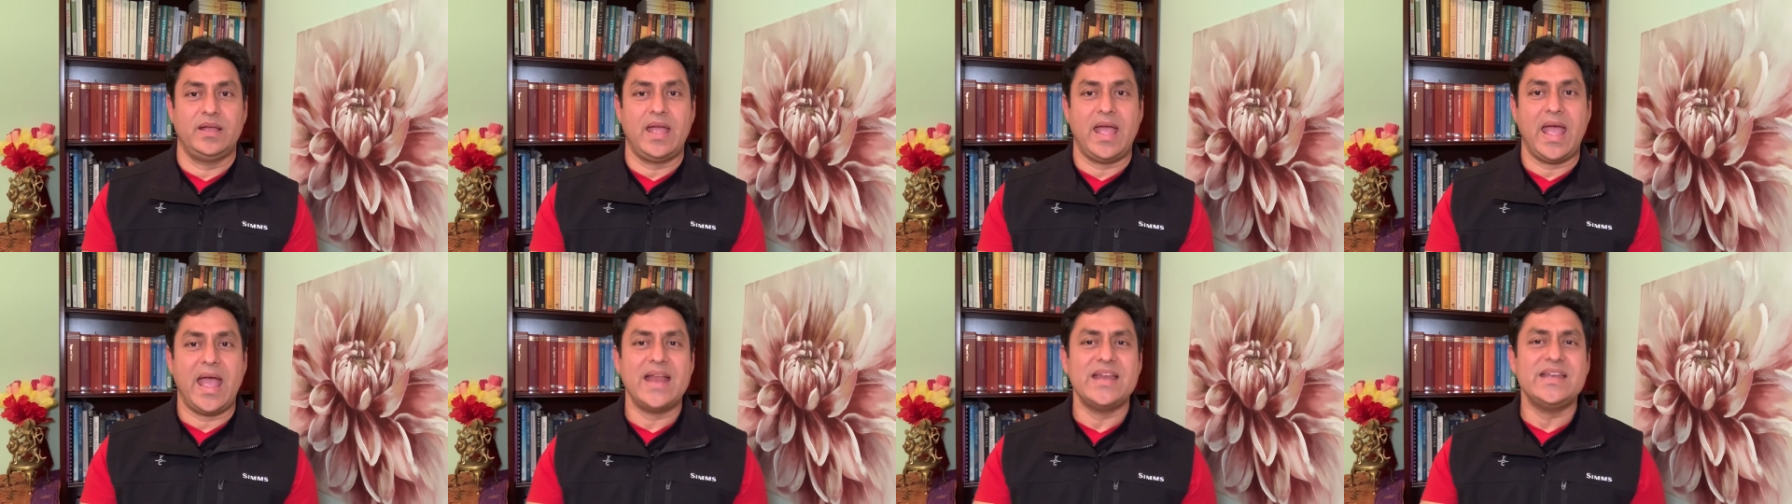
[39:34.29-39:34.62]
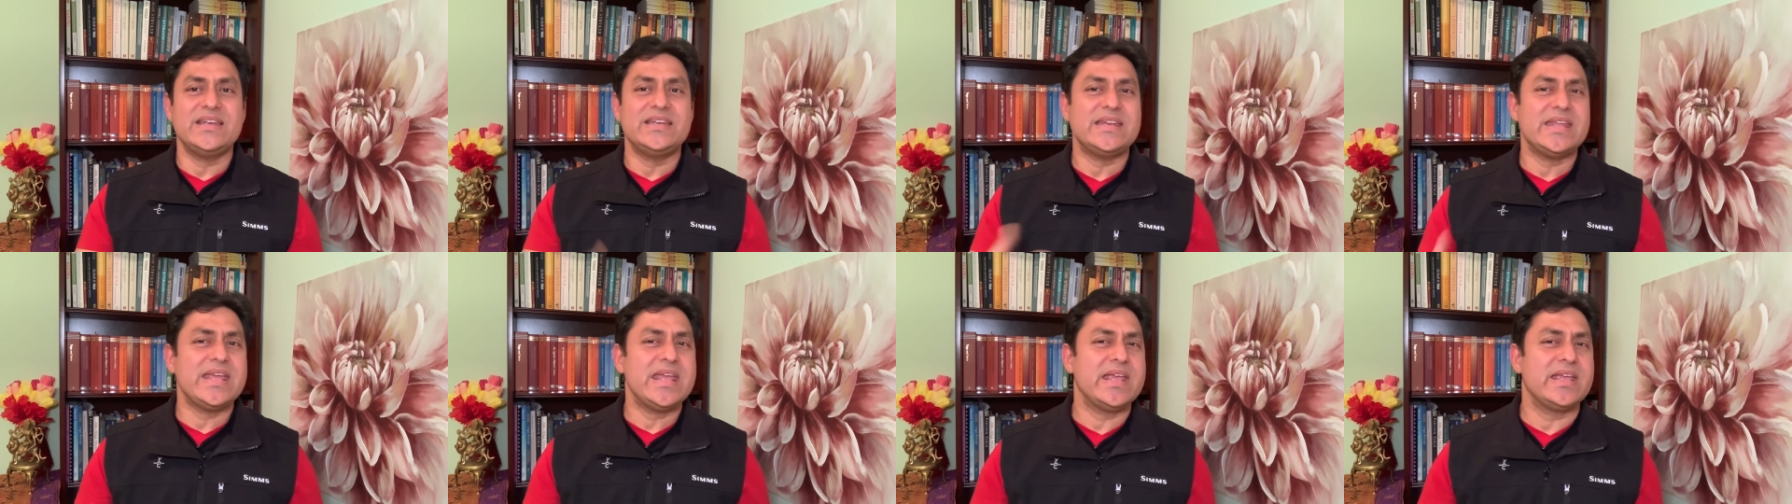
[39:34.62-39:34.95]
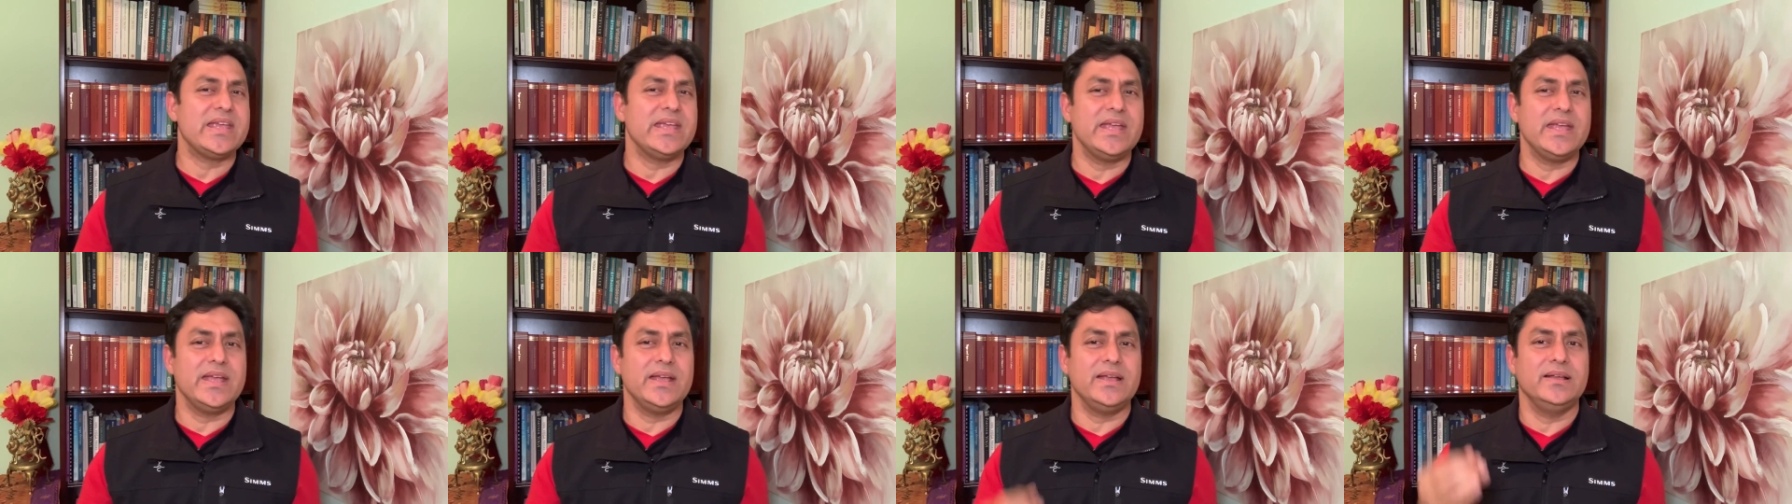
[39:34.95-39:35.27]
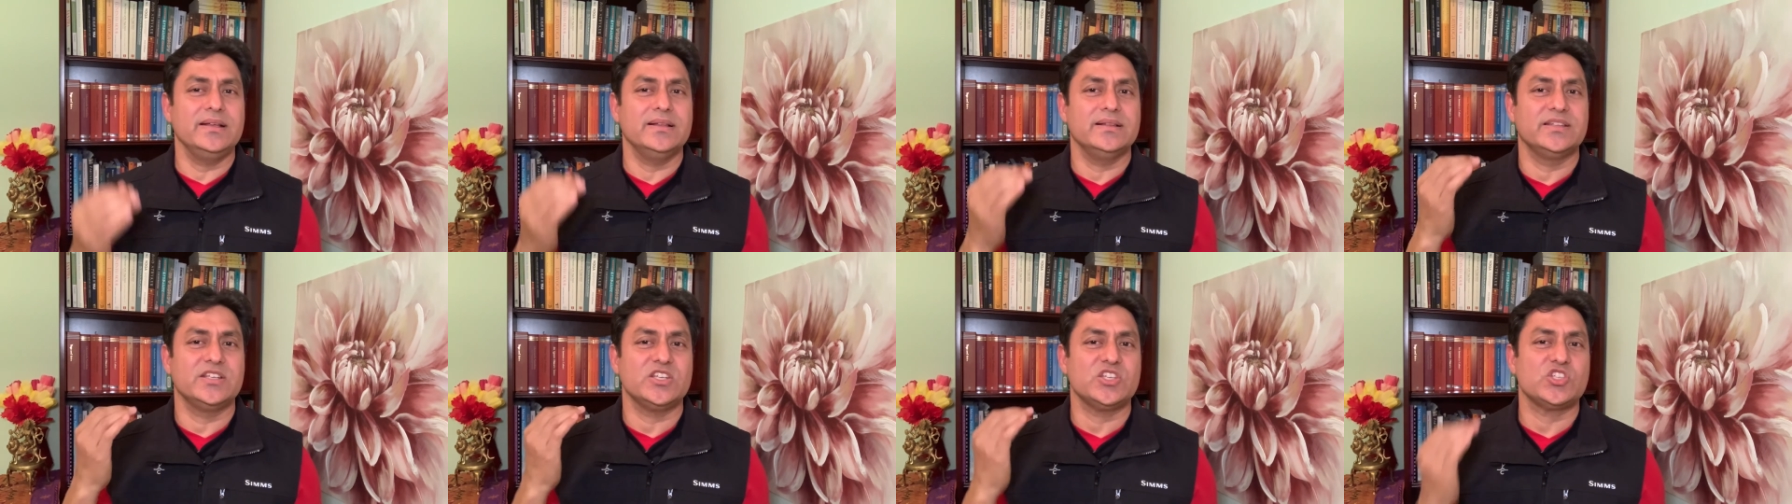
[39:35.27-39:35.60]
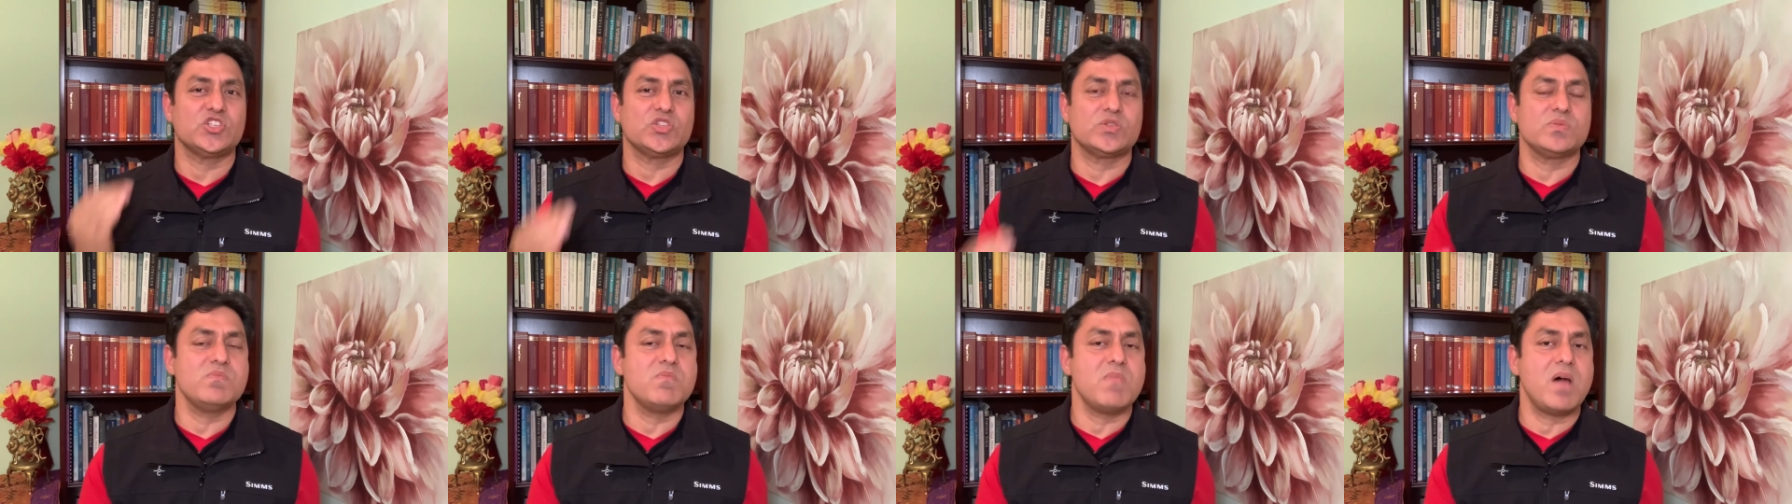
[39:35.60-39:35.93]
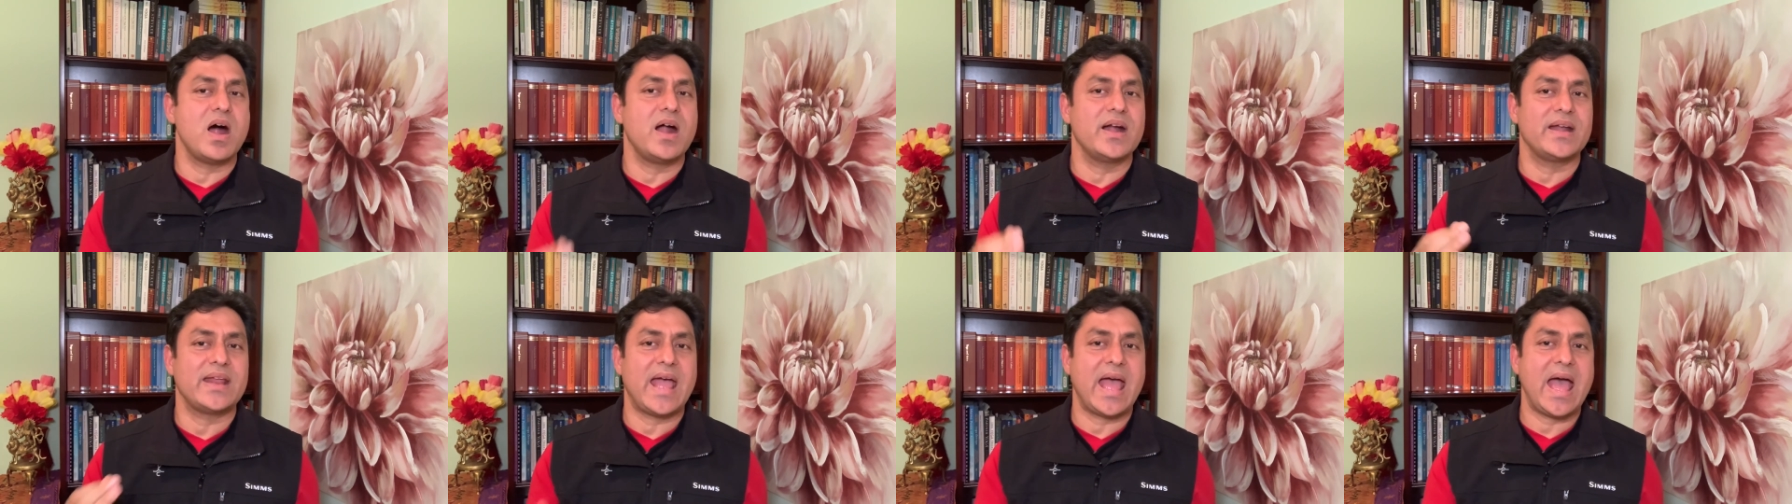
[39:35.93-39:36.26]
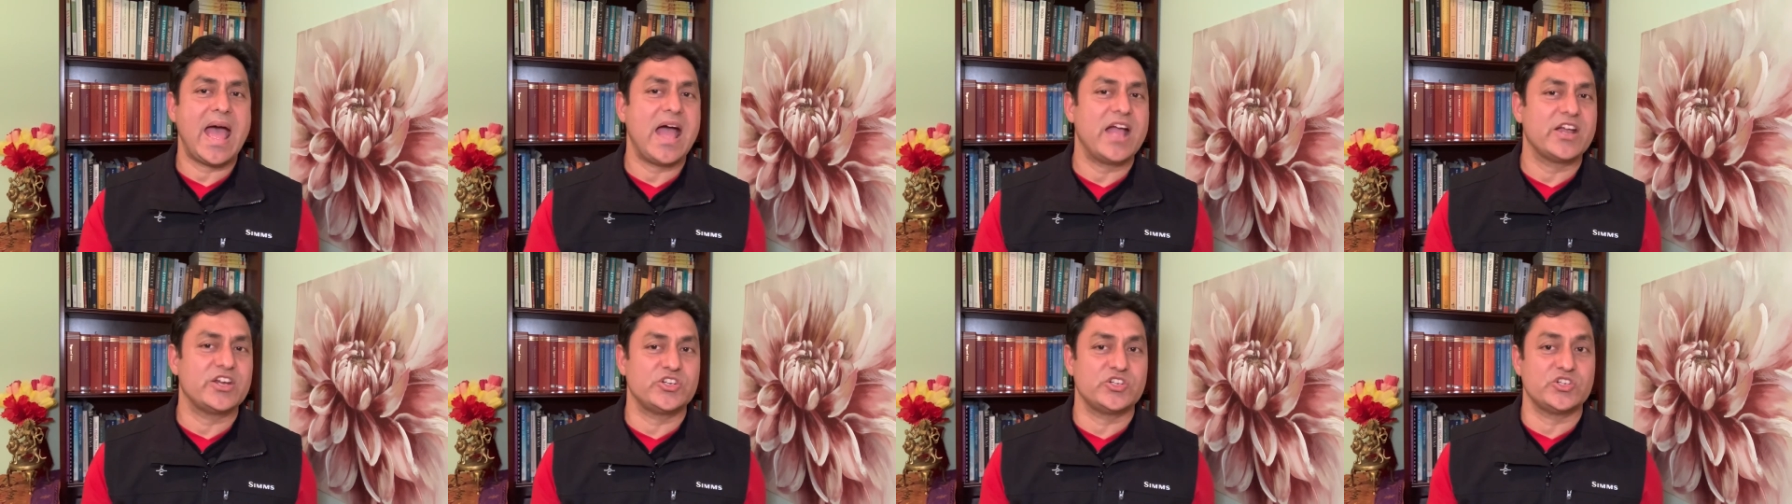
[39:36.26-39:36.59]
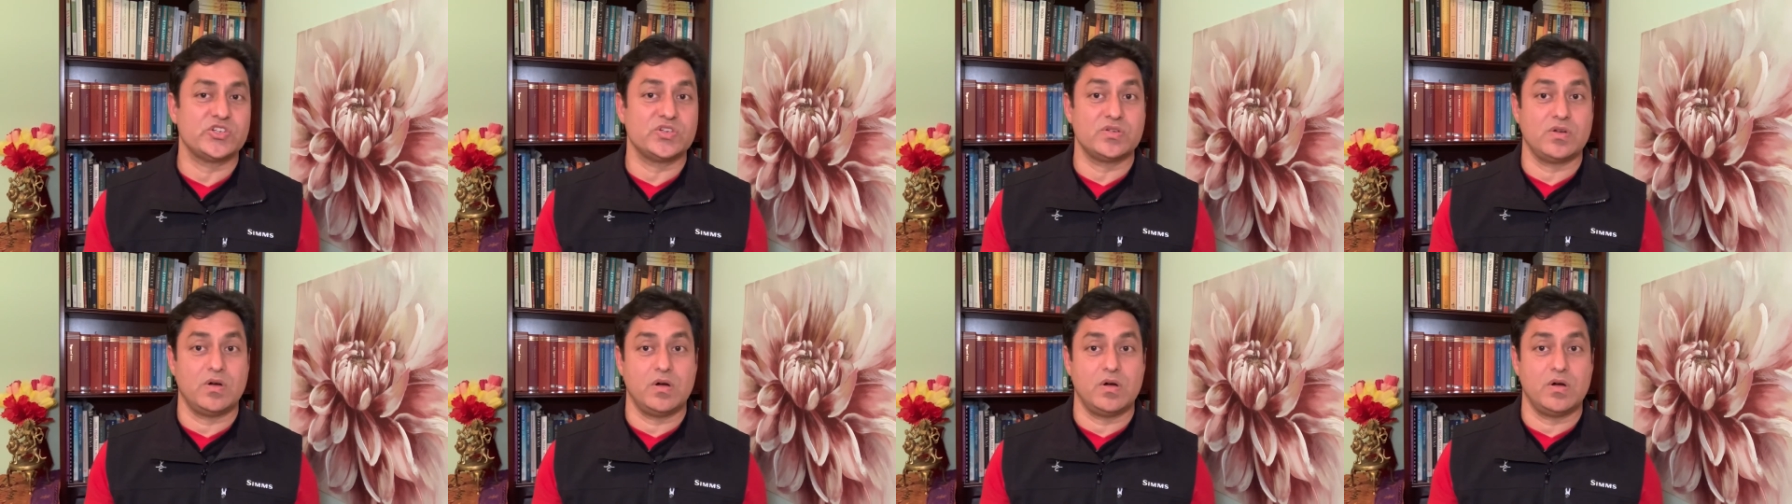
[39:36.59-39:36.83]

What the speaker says: and taking the smart action